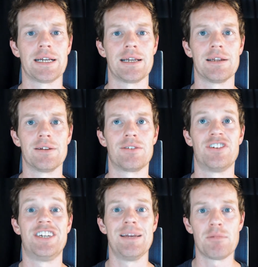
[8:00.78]
is
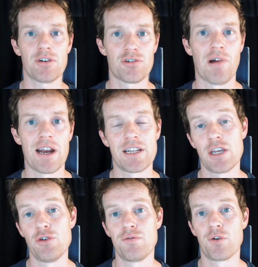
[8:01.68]
demonstrate
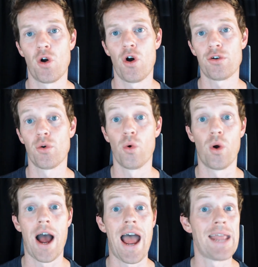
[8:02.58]
that you've got
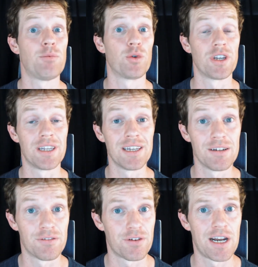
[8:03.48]
or are able to
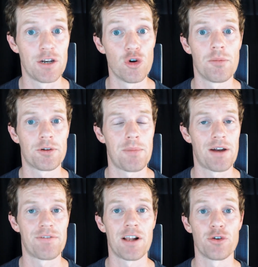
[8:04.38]
give an enormous
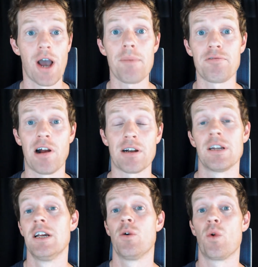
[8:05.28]
amount of value upfront
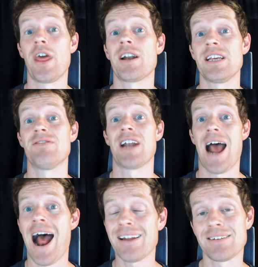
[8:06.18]
without even
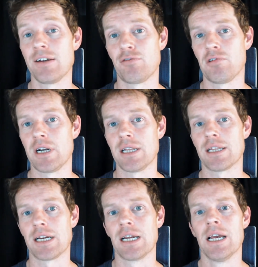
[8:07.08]
asking for
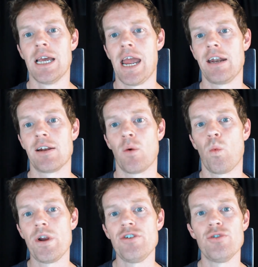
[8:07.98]
anything.
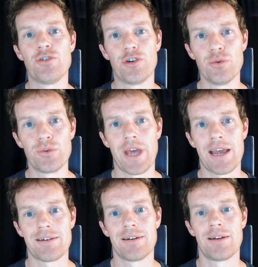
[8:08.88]
And when you do that,